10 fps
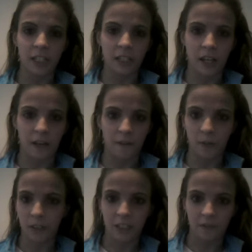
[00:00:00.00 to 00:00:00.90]
half. I
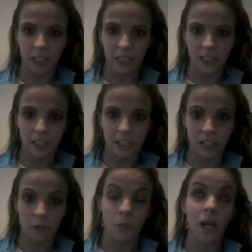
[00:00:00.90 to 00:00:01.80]
wasn't even 18 yet.
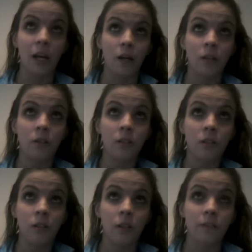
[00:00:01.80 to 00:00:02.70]
Wow.
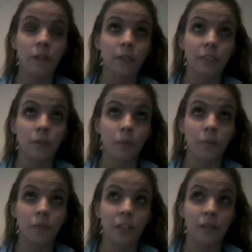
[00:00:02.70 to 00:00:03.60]
I've always told
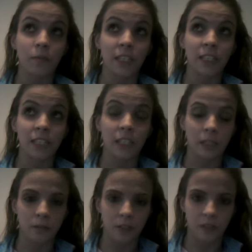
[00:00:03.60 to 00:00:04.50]
people that I was 18.
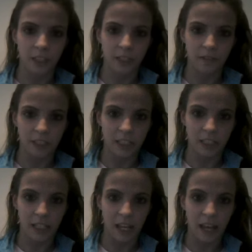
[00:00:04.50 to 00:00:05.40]
I was only 17
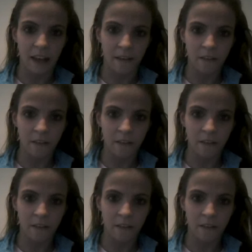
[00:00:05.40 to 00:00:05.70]
and a half.